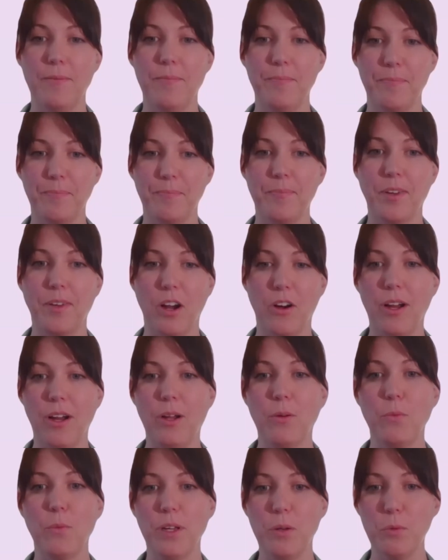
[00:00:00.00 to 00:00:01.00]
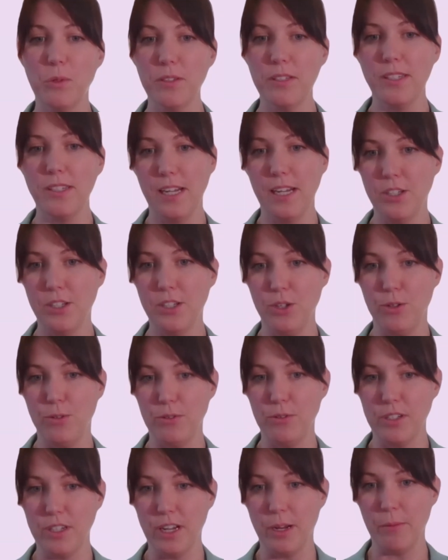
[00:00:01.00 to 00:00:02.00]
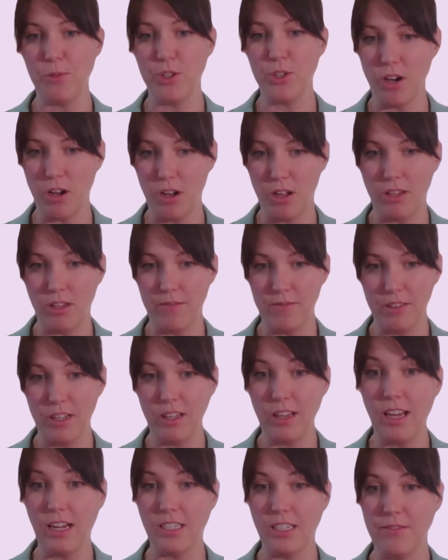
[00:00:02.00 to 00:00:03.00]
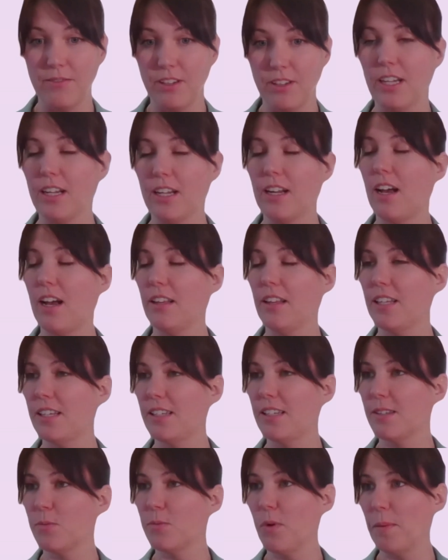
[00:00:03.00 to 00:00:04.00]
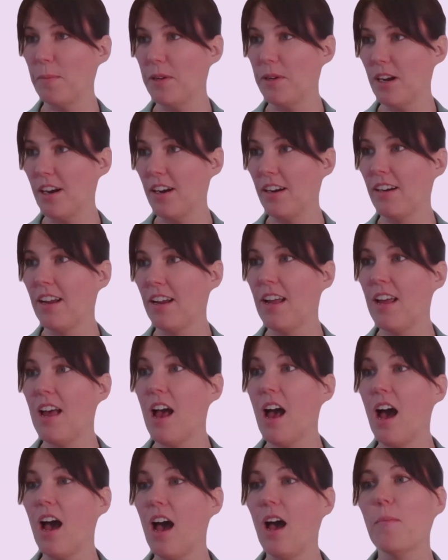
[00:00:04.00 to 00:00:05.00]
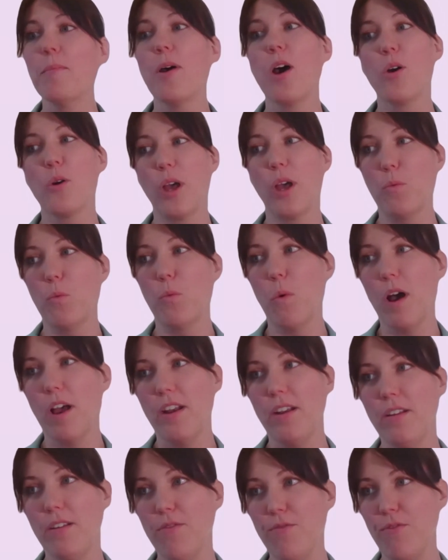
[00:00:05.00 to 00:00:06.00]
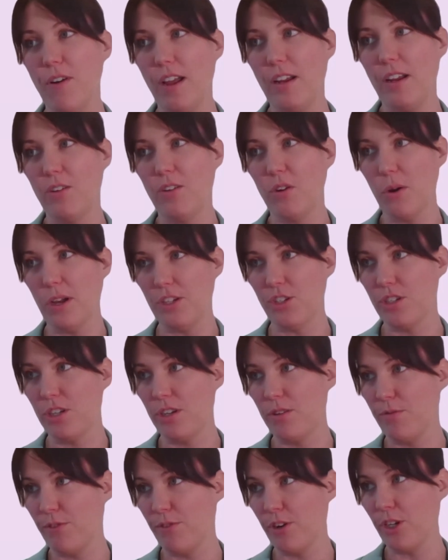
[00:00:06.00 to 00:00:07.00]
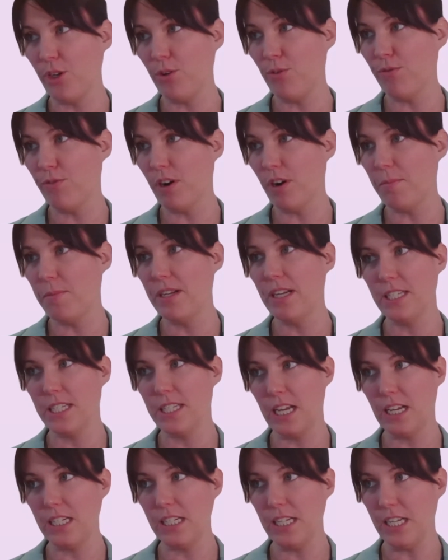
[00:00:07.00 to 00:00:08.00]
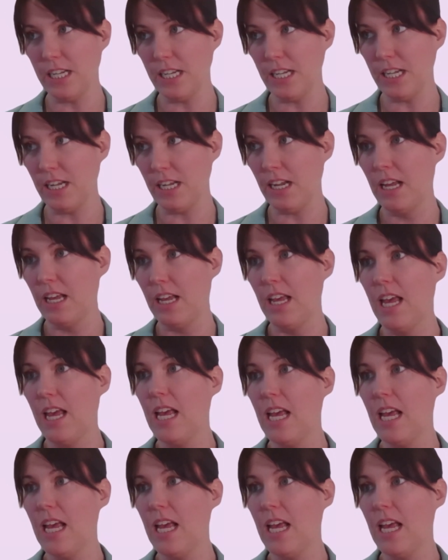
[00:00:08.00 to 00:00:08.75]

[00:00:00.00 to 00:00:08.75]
Got it. All right, we will stay tuned, I'm sure all of collectively on this webinar. Okay, one final question for you from an attendee.